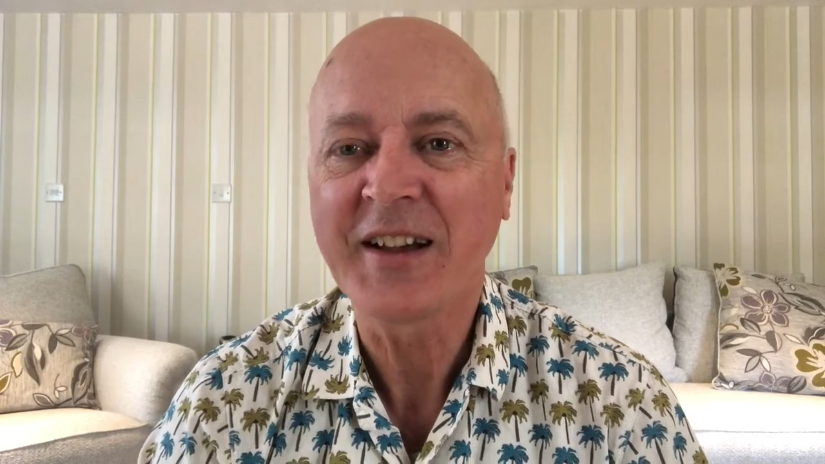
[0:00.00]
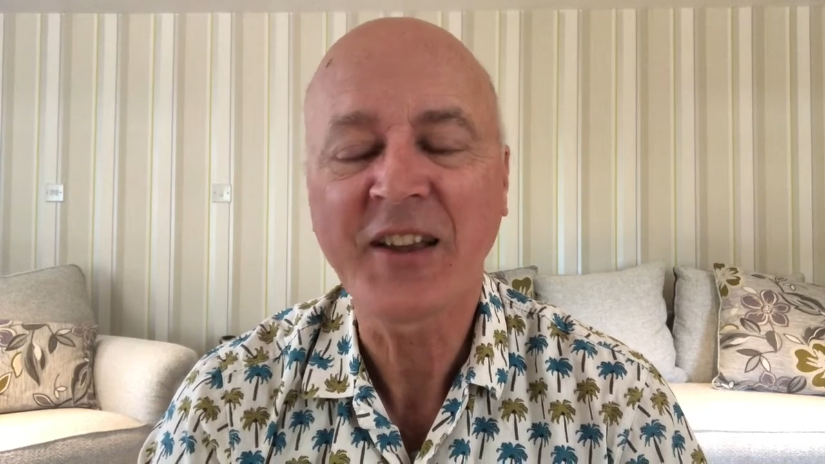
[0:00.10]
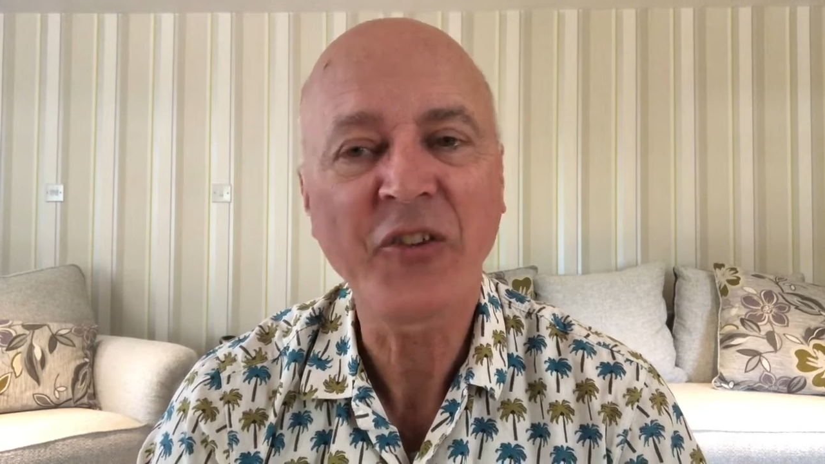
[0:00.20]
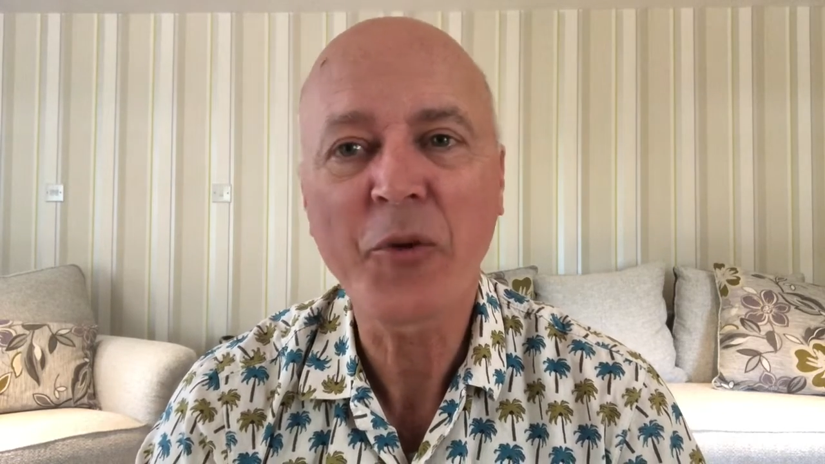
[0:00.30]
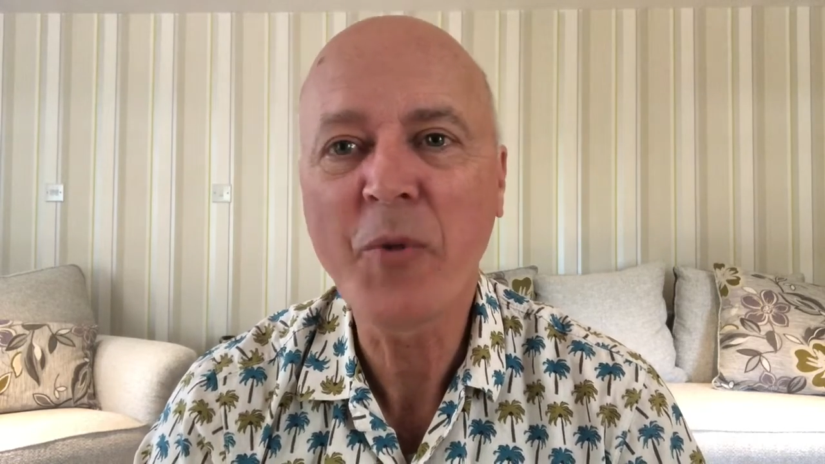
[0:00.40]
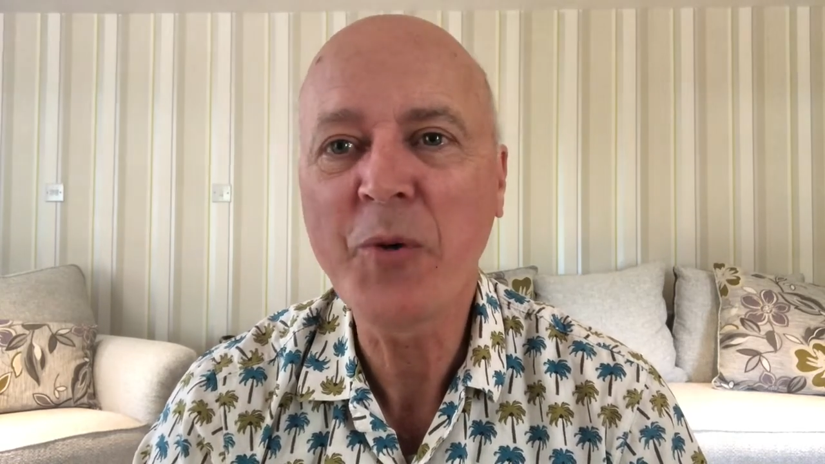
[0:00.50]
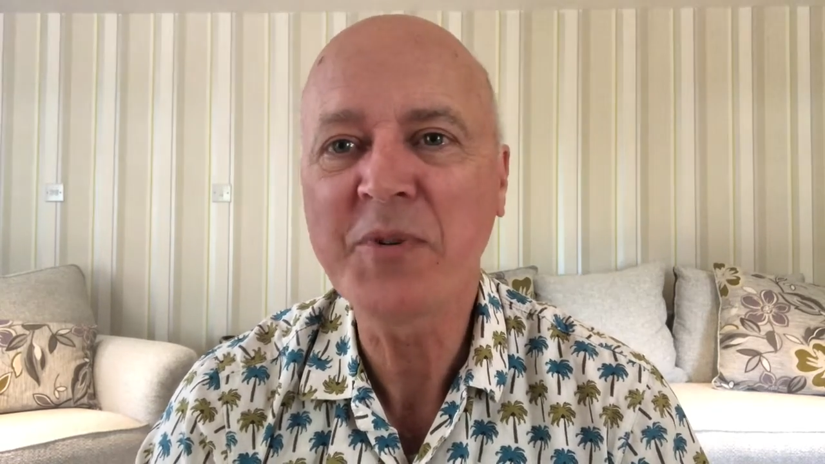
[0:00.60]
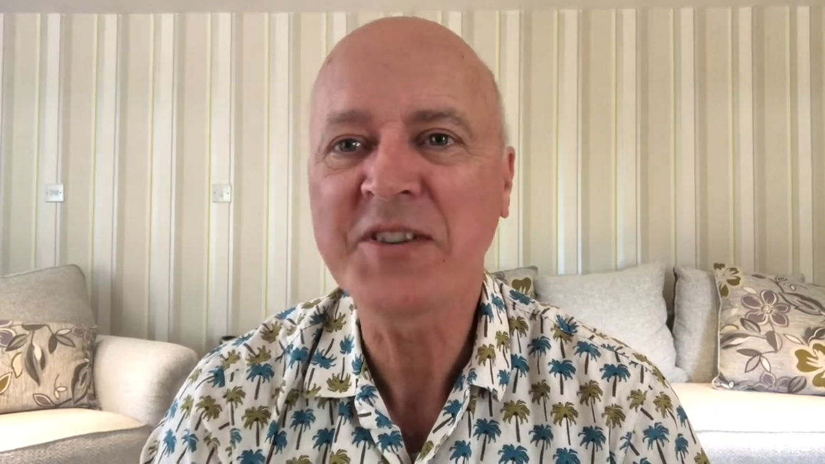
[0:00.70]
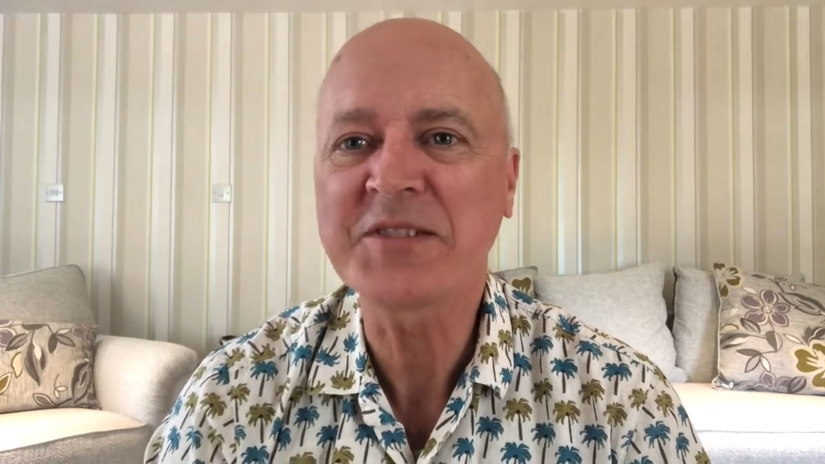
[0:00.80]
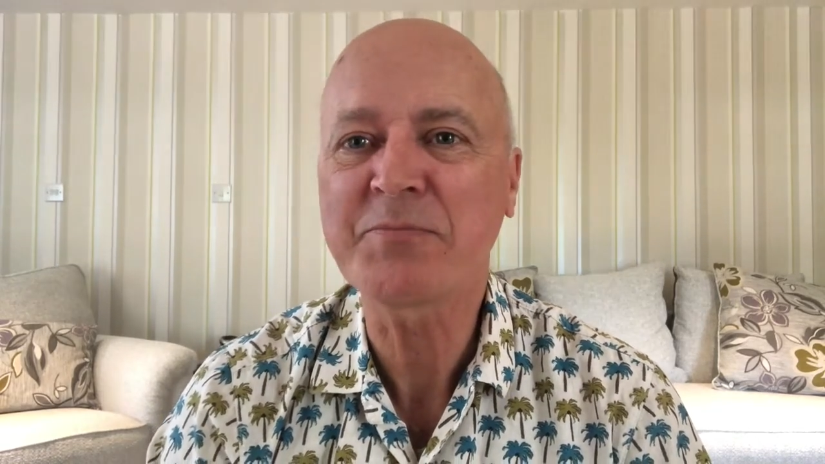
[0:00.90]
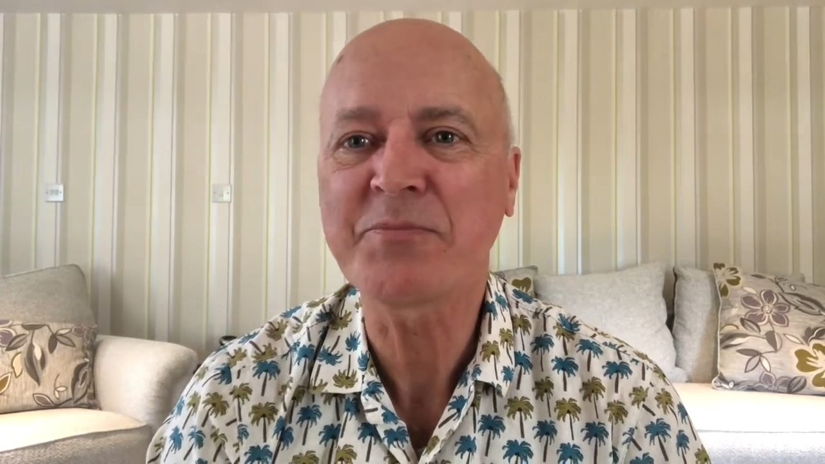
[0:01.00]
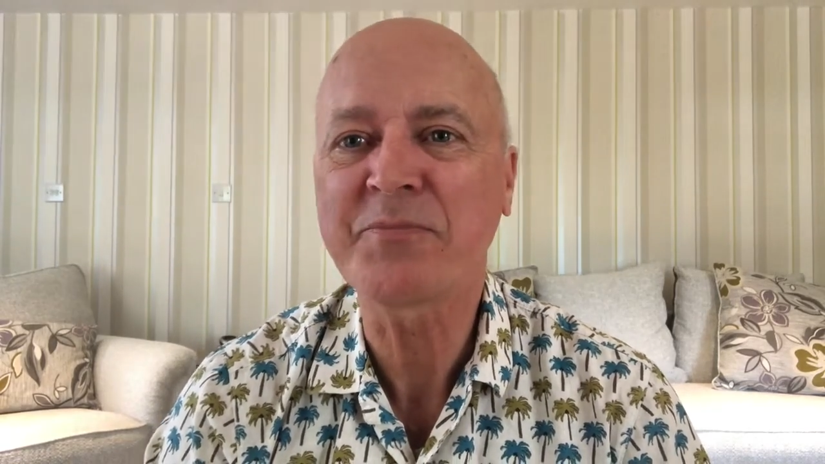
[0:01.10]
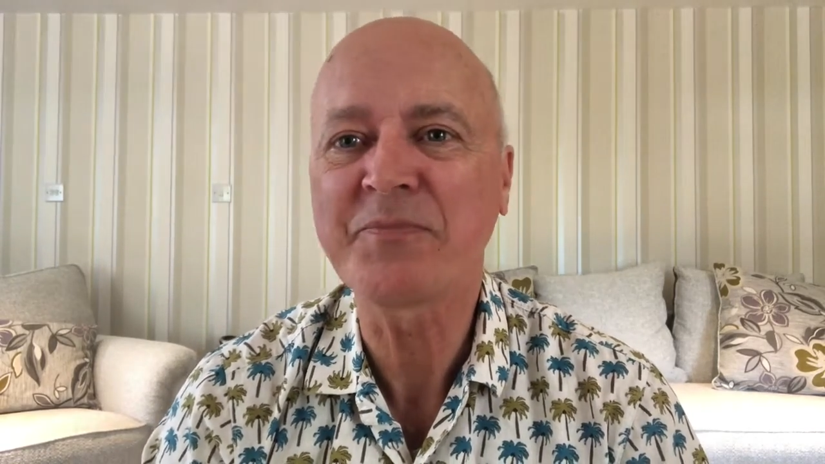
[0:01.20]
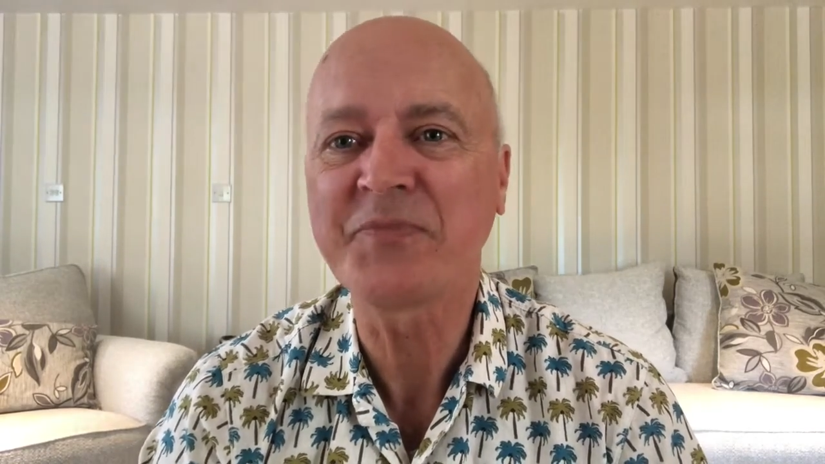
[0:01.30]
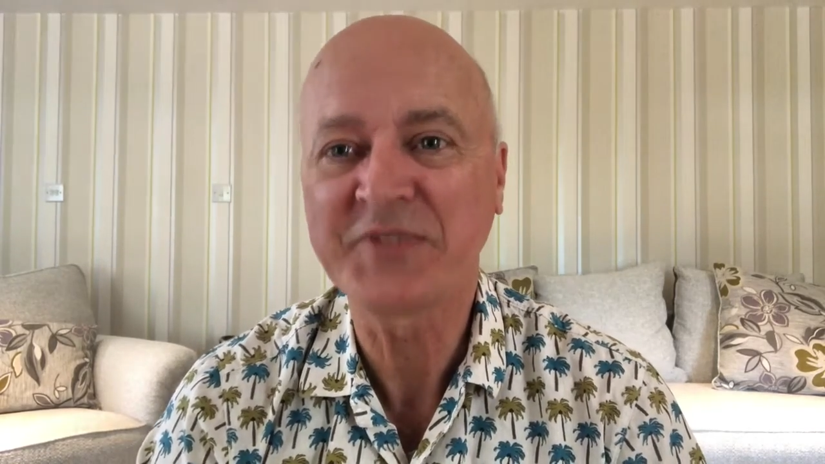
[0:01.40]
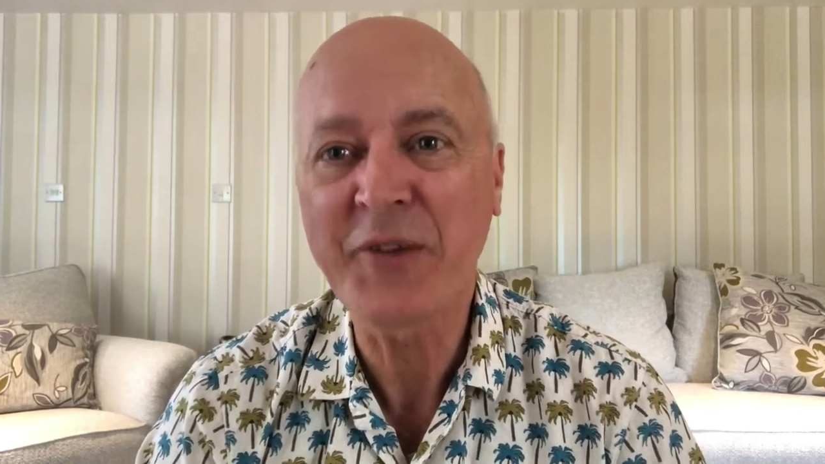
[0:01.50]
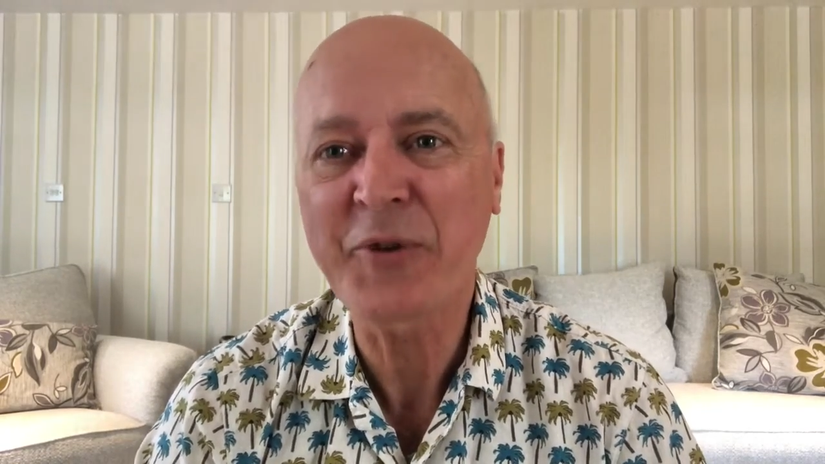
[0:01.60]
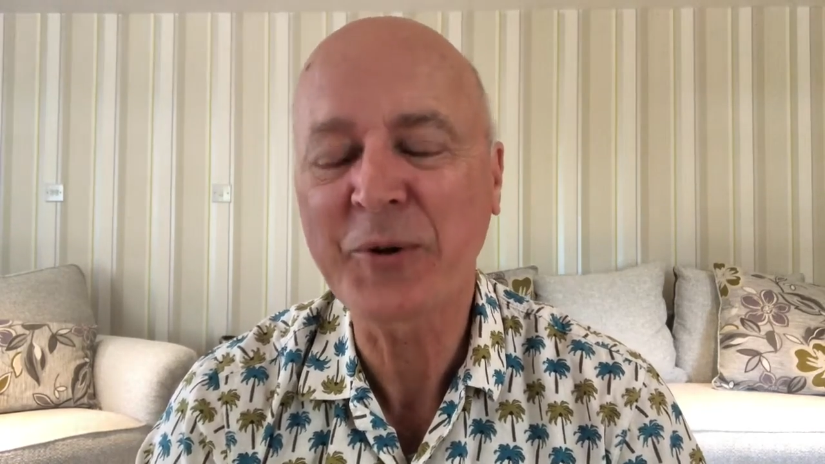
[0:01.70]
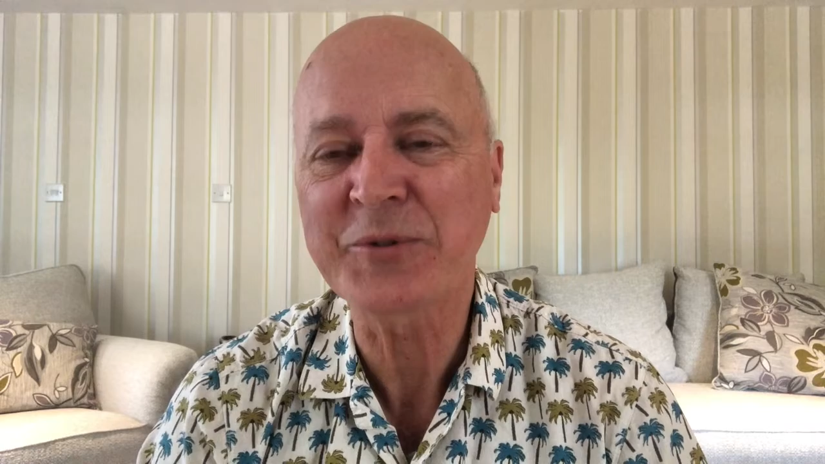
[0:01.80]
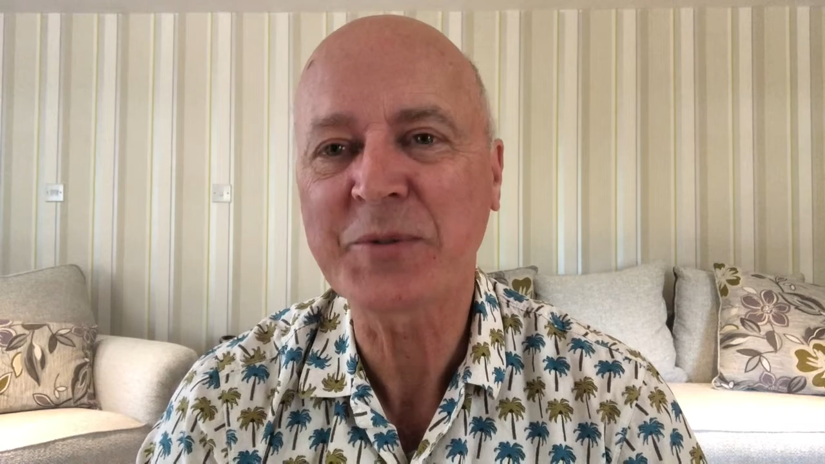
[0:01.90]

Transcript: And at the moment, it's difficult